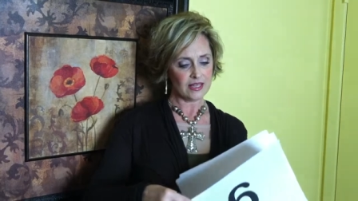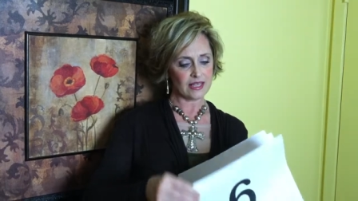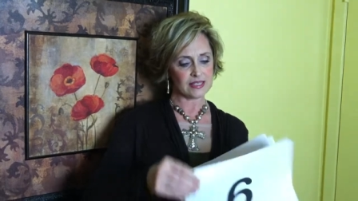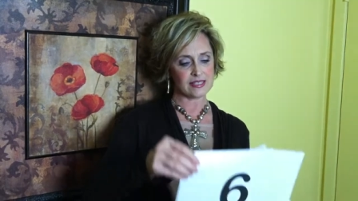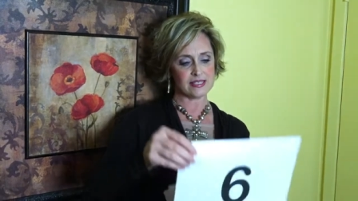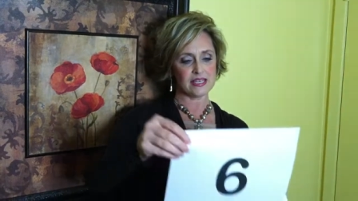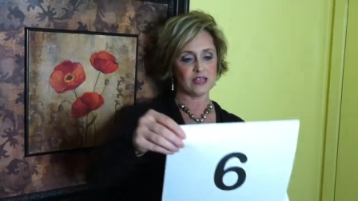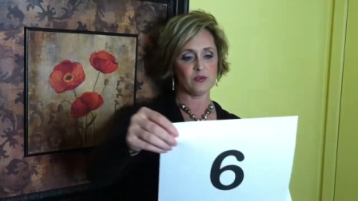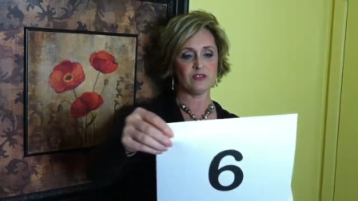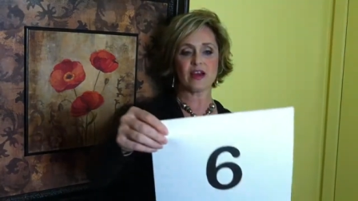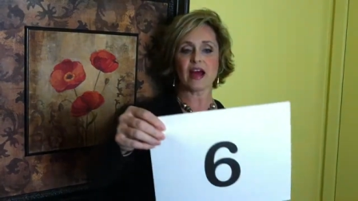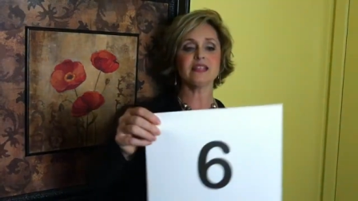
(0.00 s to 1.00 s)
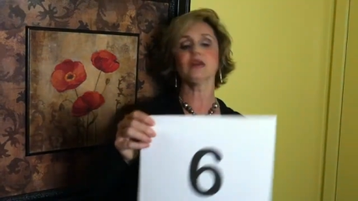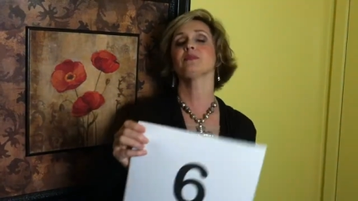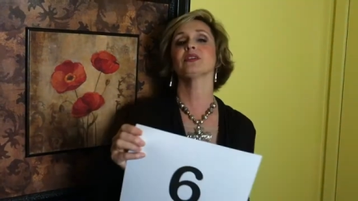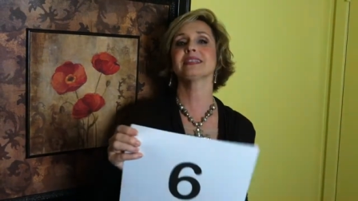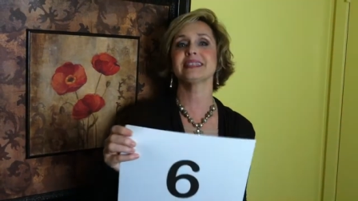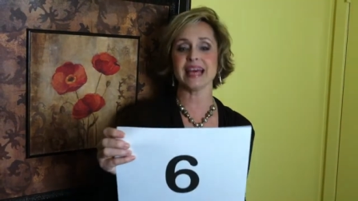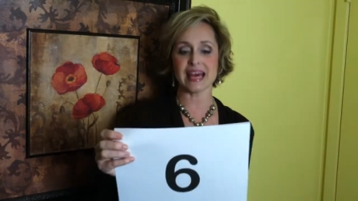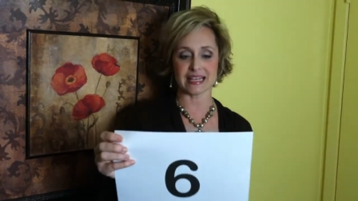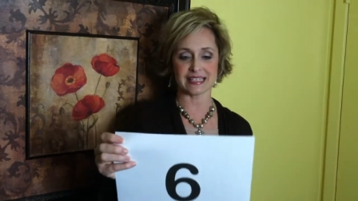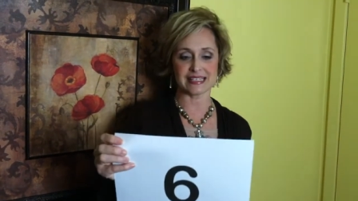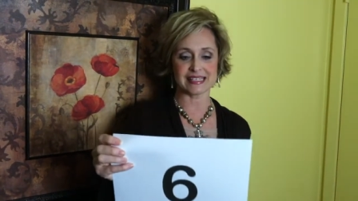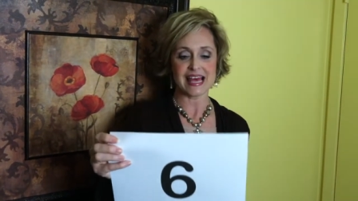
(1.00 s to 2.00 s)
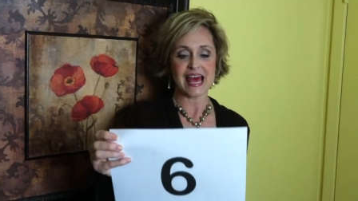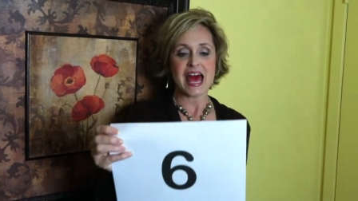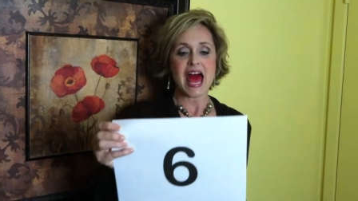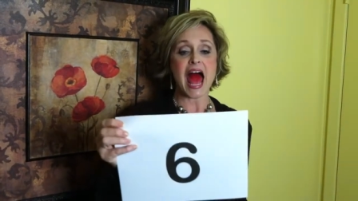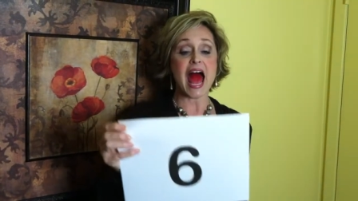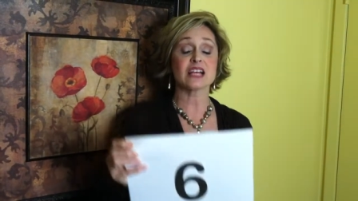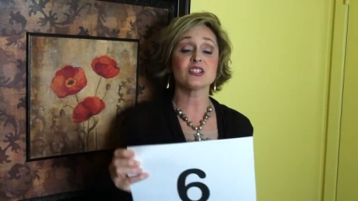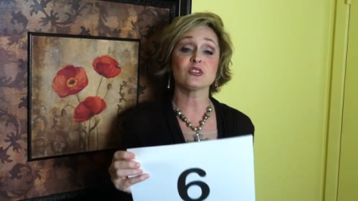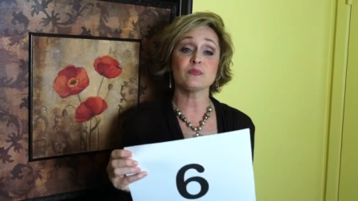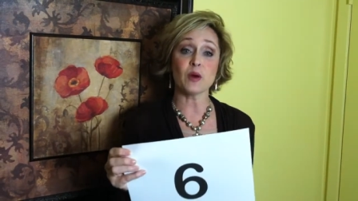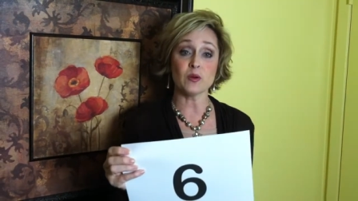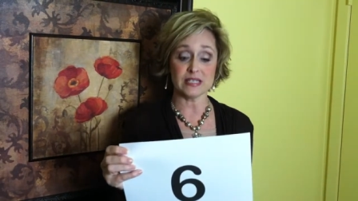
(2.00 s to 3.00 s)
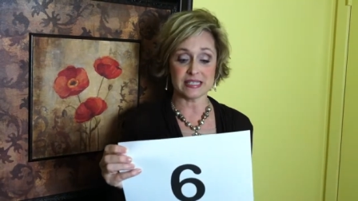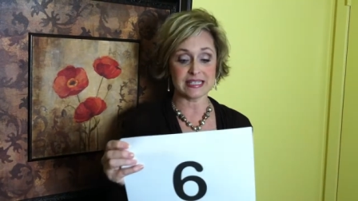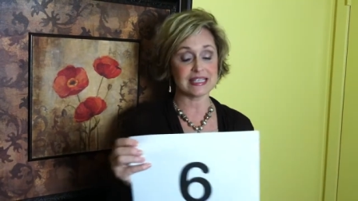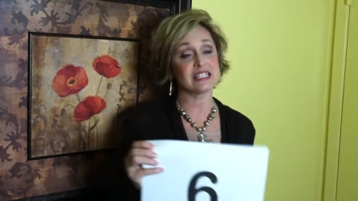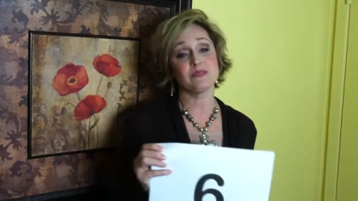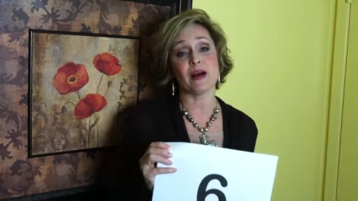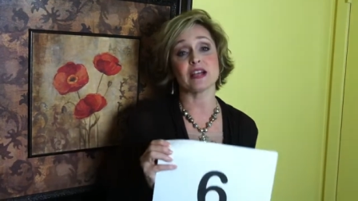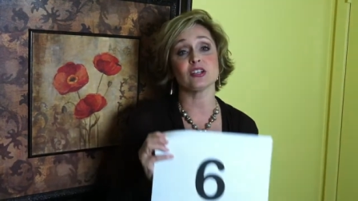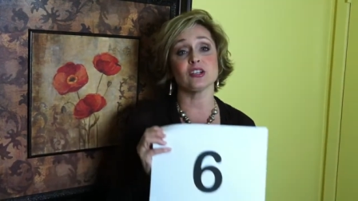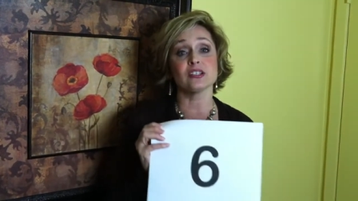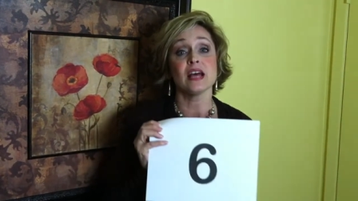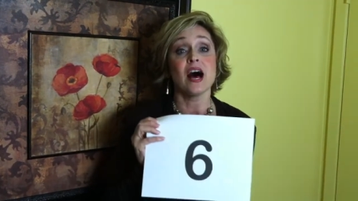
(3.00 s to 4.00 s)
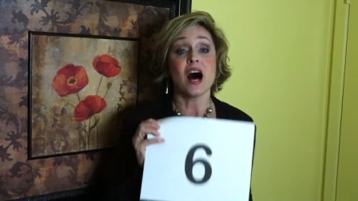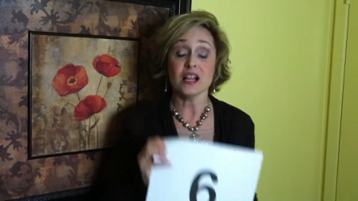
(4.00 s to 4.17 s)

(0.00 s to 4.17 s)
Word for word: Let's see, we've got number six, extra bonuses and specials.